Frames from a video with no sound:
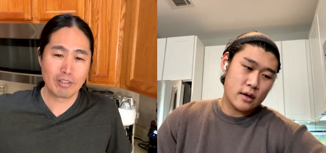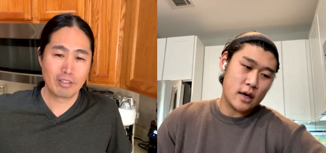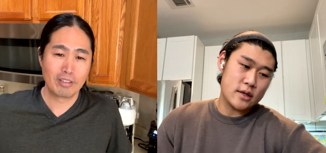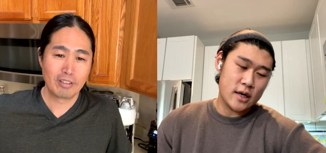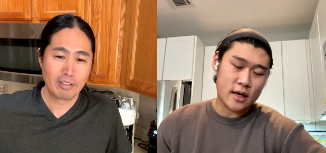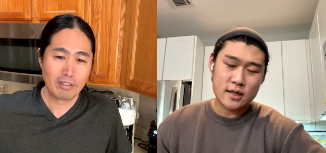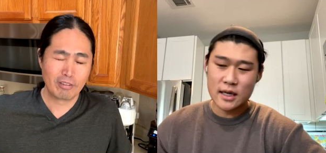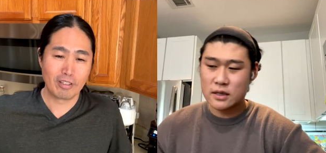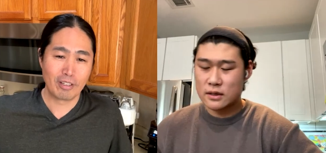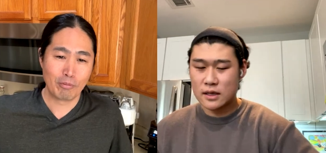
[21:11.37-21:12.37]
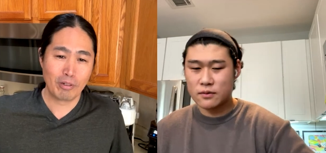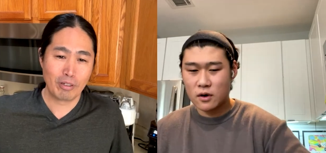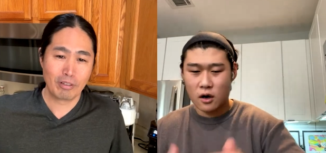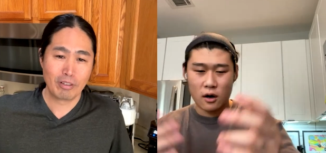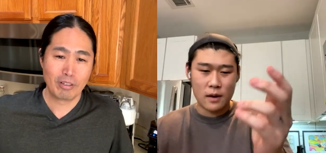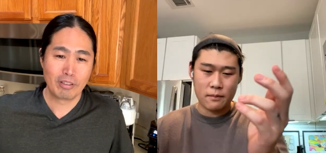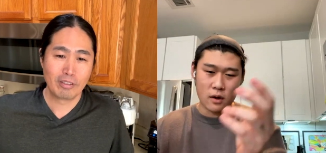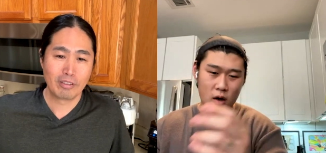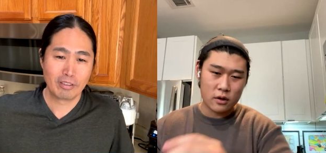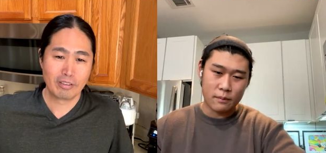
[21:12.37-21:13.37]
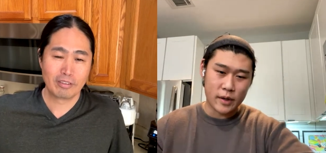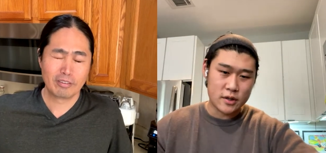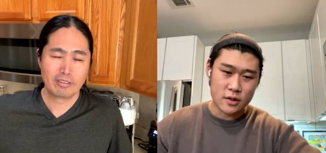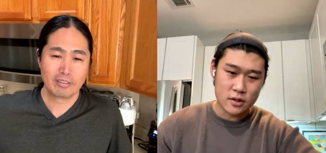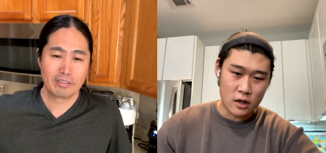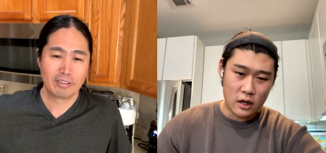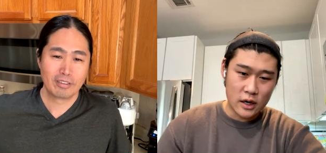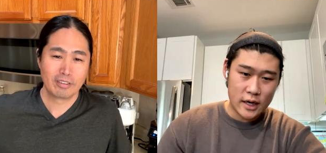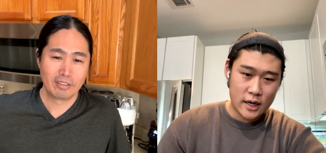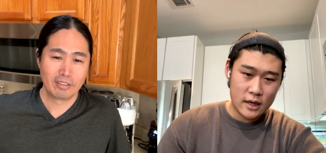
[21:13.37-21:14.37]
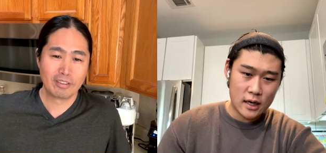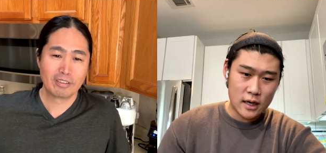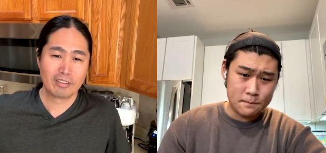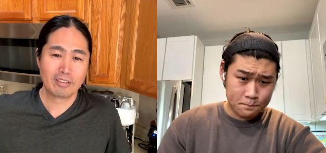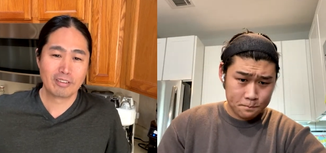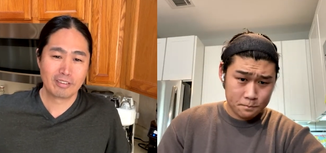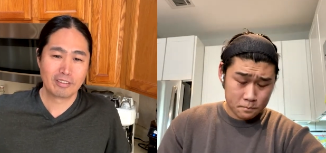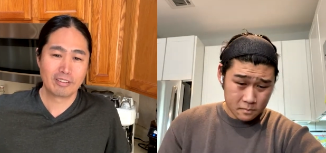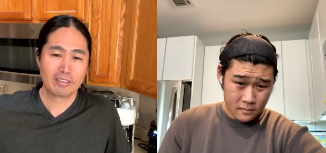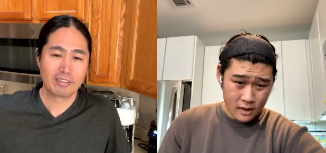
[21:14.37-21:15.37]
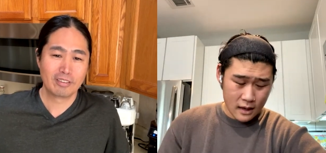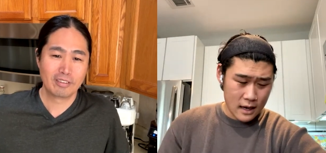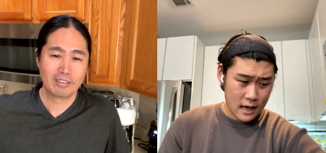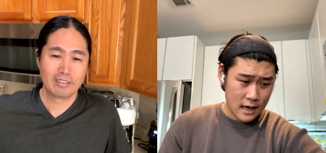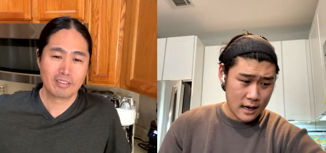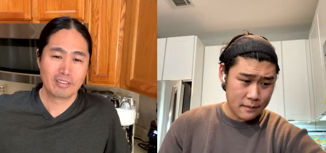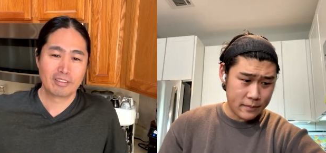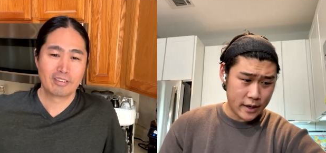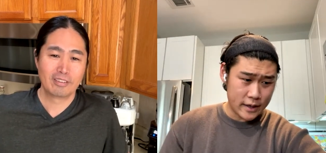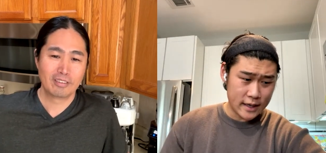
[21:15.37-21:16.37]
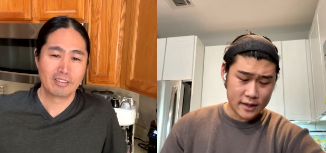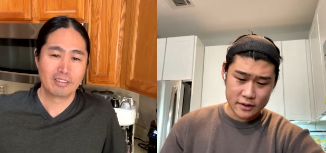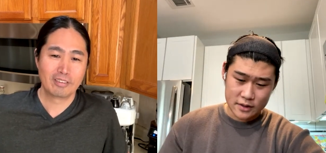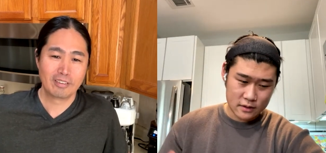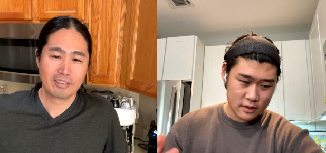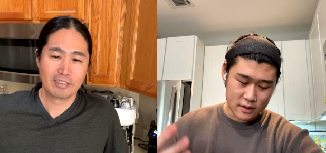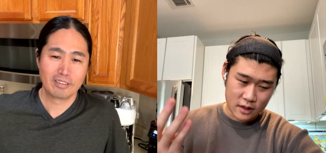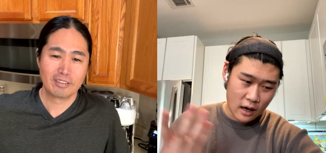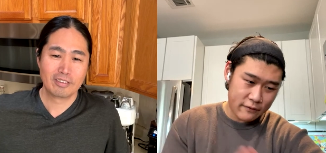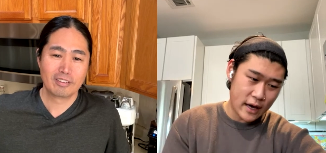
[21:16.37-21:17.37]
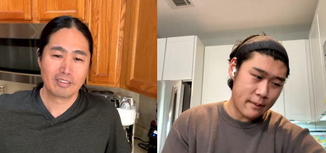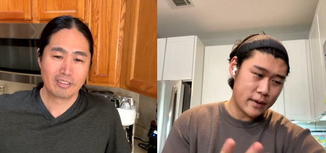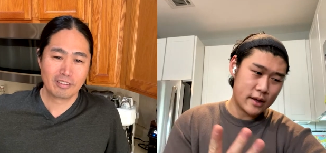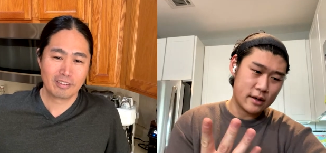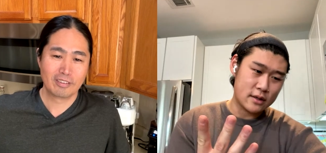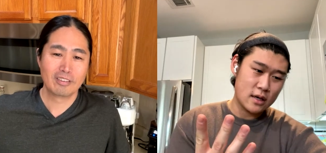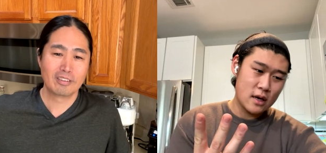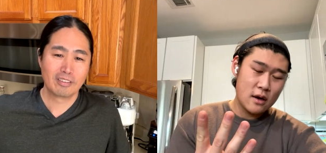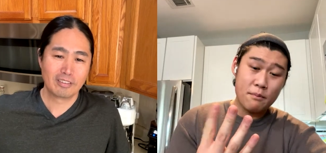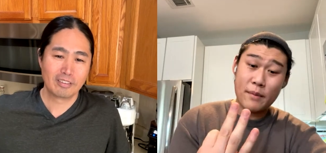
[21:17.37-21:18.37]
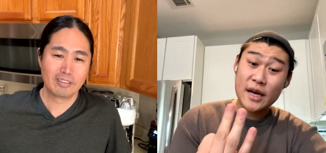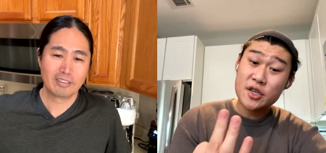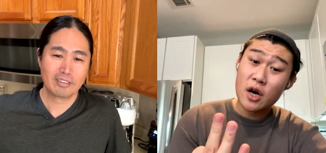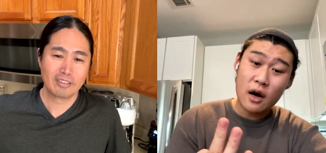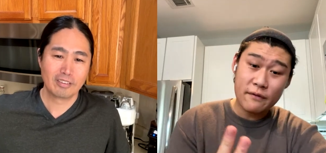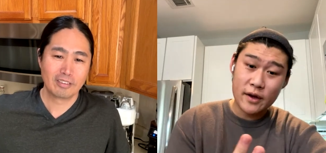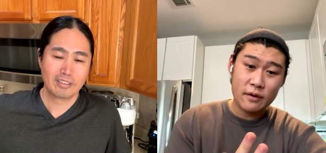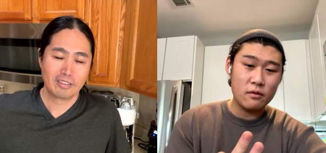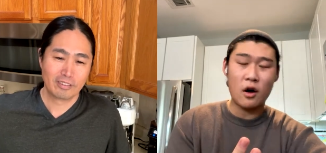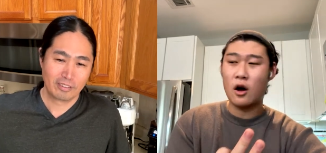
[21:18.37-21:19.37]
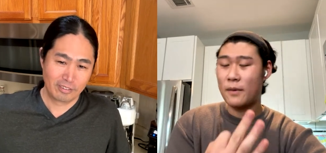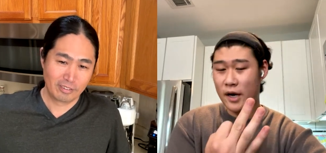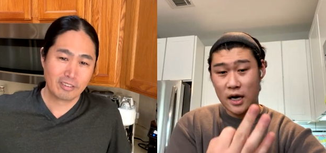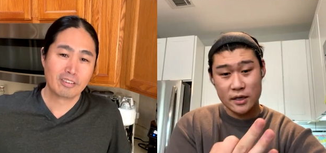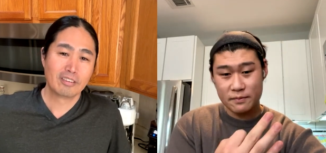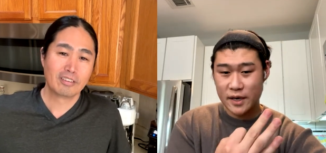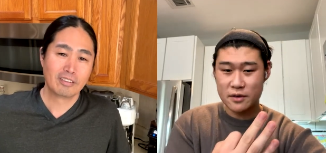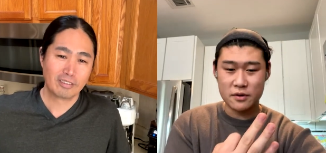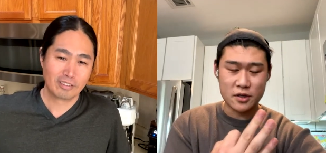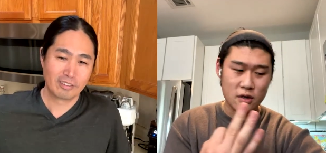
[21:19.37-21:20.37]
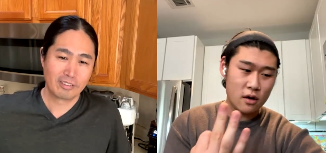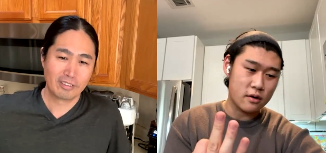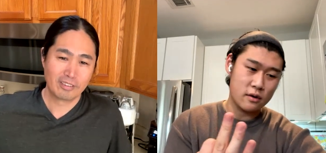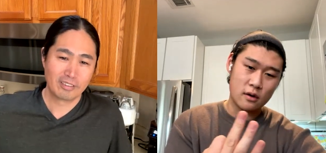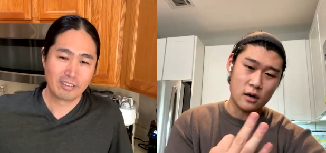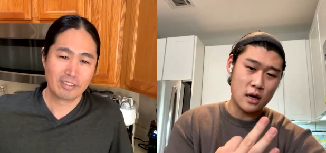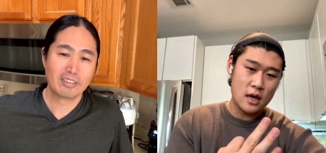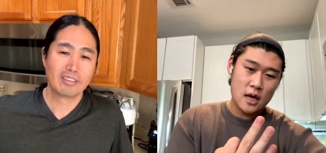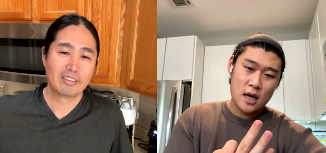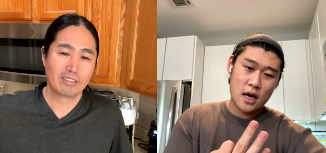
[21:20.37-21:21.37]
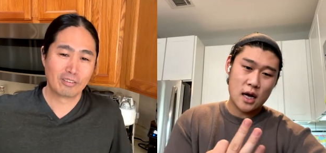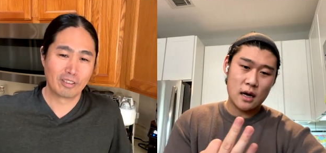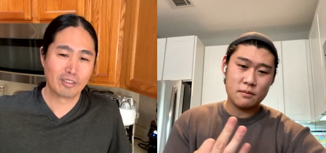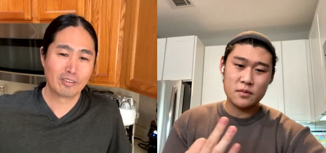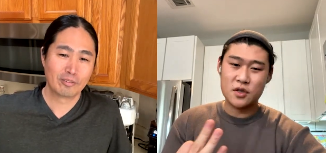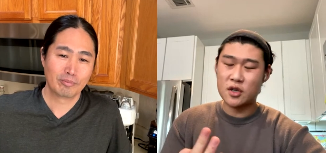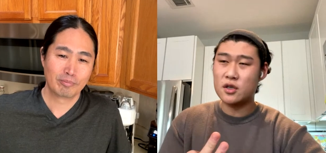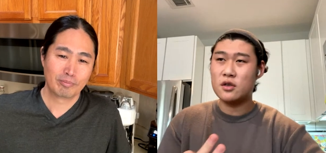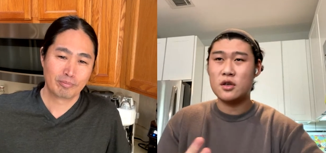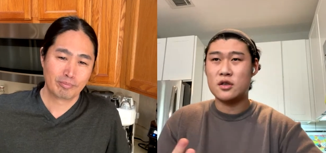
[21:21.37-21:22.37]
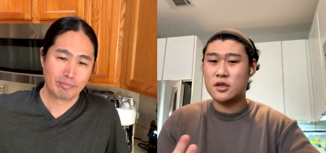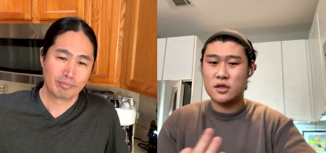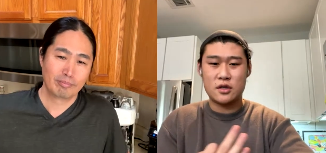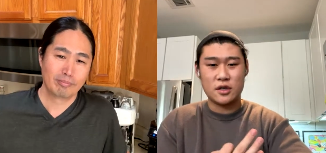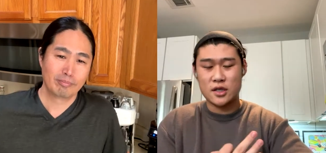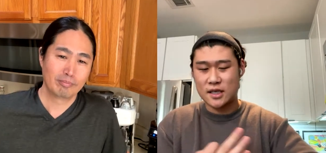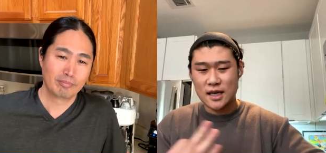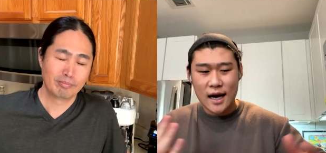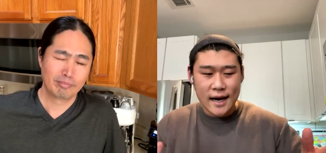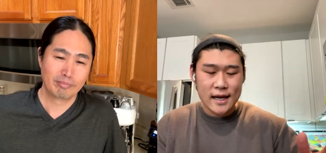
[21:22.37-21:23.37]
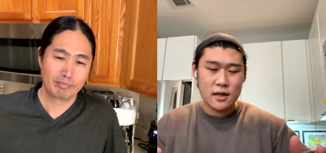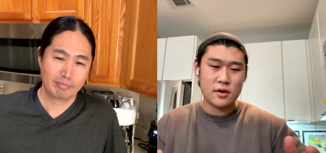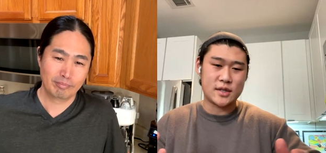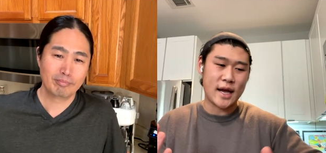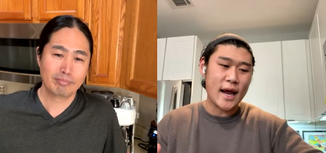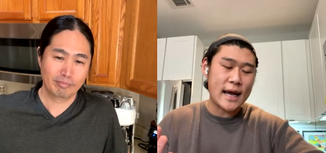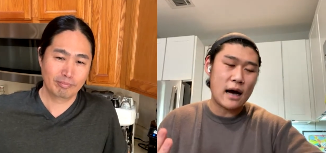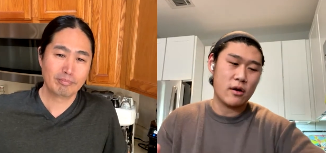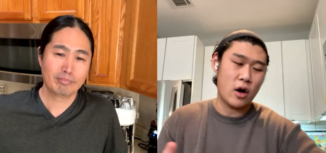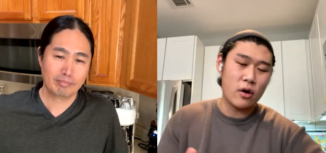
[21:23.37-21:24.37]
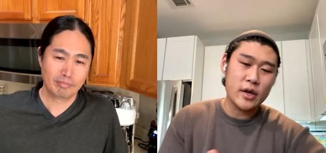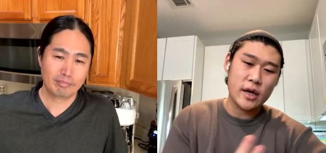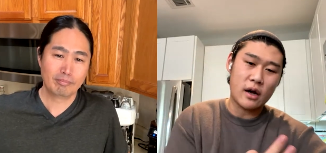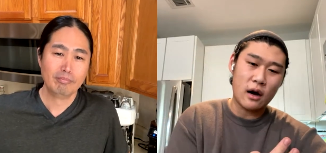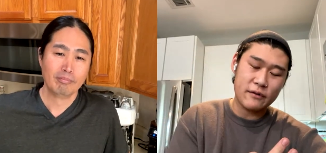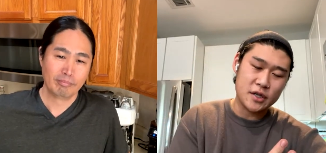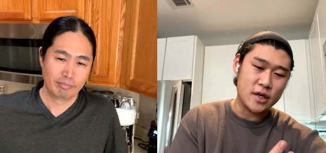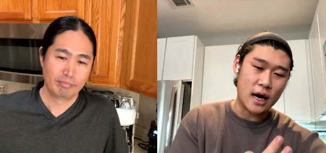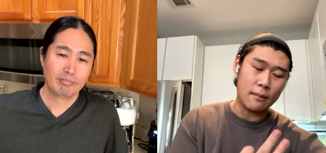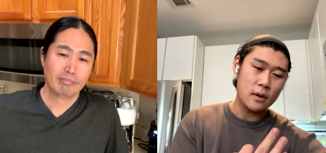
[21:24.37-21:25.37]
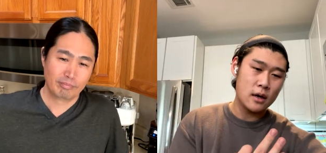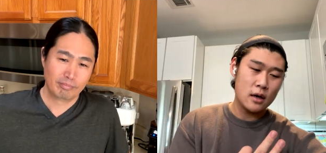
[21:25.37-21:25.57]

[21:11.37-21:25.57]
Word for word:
Speaker 1: Gotcha, yeah, because okay. that's that's where all my all the pictures are. And yeah. um, uh, but yeah, there's there's coffee happy, there's mesh coffee. Oh my gosh, mesh was so cool. Um, yeah. so it's just a tiny little takeout only coffee shop